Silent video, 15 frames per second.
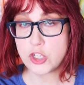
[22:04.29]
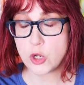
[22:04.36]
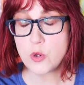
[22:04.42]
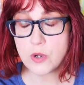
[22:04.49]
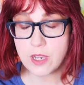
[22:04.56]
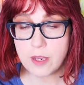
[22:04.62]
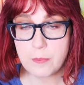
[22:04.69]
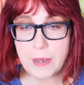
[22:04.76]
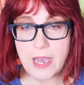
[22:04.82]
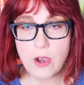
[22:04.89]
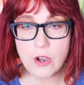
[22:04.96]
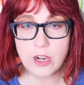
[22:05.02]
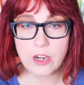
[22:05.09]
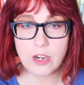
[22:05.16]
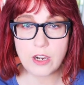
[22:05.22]
joke
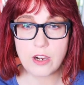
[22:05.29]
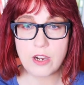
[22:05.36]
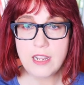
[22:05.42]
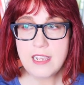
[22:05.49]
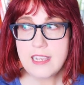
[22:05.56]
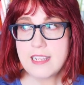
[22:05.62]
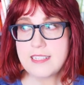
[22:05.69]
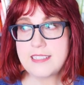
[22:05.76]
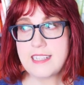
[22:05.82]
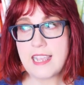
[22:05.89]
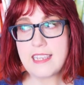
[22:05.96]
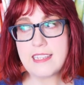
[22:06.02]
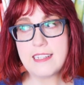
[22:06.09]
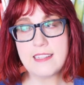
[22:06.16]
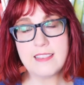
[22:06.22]
about her,
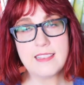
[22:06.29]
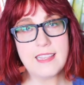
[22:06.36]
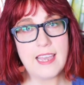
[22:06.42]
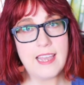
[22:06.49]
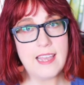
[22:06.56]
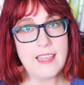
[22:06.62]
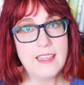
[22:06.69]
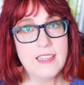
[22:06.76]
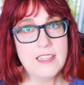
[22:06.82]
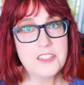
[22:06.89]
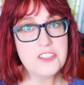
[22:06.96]
saying that